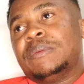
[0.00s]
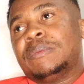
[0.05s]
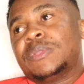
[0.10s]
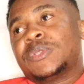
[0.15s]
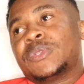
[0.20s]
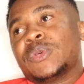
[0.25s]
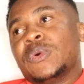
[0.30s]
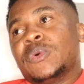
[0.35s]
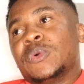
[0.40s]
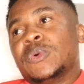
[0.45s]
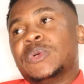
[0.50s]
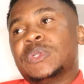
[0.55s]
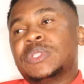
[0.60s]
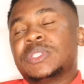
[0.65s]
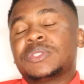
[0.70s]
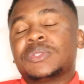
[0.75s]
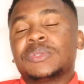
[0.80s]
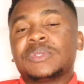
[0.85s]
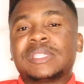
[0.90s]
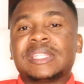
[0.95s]
so good
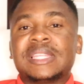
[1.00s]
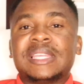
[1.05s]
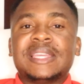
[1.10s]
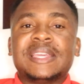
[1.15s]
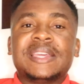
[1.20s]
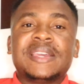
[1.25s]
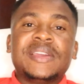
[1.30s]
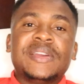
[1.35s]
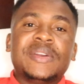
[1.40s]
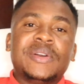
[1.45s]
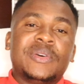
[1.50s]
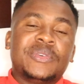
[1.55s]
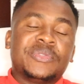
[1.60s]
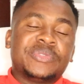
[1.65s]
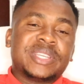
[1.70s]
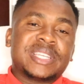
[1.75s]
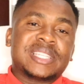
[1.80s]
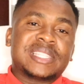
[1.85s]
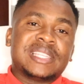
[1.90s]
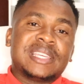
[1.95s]
to see,
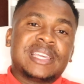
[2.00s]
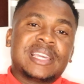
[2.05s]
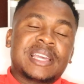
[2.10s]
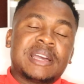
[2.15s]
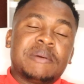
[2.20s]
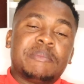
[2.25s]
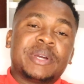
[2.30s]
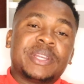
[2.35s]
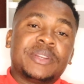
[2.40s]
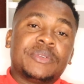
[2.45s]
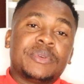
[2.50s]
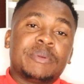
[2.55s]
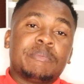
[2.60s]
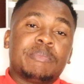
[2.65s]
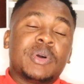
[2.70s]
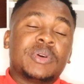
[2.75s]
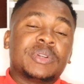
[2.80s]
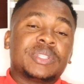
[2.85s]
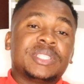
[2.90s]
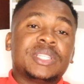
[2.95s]
obviously, a company
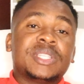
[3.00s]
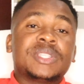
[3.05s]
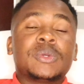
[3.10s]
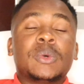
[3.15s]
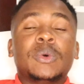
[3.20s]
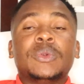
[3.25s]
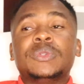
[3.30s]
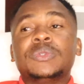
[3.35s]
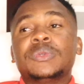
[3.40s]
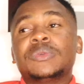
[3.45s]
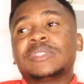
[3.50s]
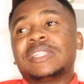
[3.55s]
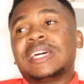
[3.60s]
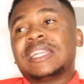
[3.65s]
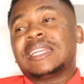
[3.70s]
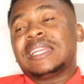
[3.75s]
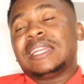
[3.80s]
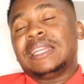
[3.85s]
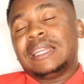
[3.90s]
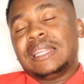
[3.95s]
report this good news
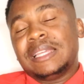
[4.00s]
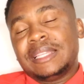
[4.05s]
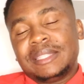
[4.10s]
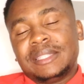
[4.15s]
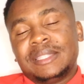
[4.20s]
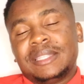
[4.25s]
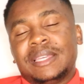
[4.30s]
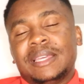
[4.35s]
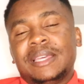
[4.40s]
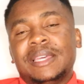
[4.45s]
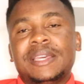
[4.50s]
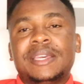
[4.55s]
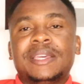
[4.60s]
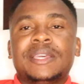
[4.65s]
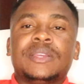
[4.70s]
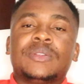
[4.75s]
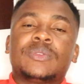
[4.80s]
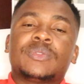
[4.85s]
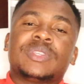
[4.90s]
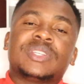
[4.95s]
that leads
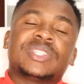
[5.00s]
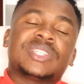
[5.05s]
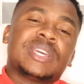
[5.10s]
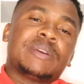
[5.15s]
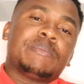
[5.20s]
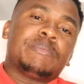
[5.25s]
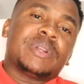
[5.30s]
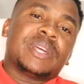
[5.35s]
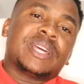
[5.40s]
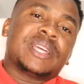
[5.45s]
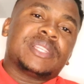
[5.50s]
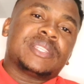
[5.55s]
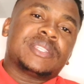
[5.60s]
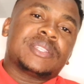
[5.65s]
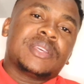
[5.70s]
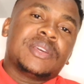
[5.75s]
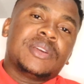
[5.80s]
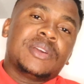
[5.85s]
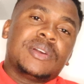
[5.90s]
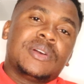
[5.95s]
into the share
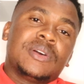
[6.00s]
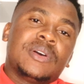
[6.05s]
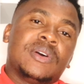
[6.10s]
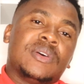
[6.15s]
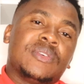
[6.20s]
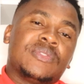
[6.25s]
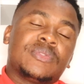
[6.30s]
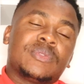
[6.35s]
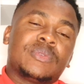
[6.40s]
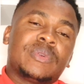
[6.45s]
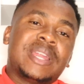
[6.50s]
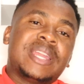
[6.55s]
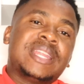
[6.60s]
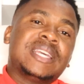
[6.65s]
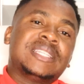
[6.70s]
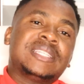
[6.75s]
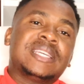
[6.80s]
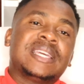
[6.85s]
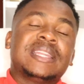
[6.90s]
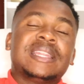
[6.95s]
price of
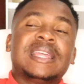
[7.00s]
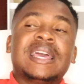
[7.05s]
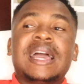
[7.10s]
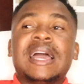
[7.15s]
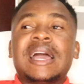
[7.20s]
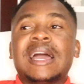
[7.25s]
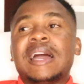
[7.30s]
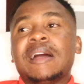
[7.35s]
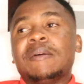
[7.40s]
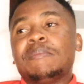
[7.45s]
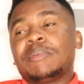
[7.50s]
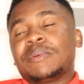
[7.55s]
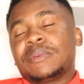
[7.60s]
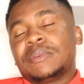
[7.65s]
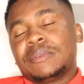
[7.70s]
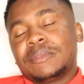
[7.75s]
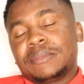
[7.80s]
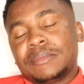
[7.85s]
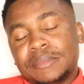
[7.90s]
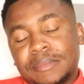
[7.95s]
Renergen up
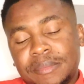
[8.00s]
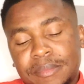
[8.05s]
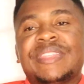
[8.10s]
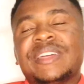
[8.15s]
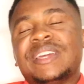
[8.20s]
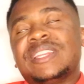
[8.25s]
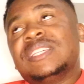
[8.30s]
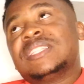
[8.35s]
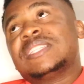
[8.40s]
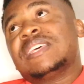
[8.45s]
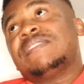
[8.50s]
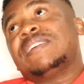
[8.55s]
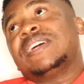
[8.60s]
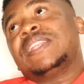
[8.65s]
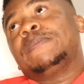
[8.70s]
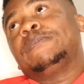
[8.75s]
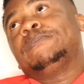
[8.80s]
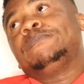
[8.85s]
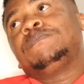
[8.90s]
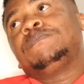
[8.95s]
37%.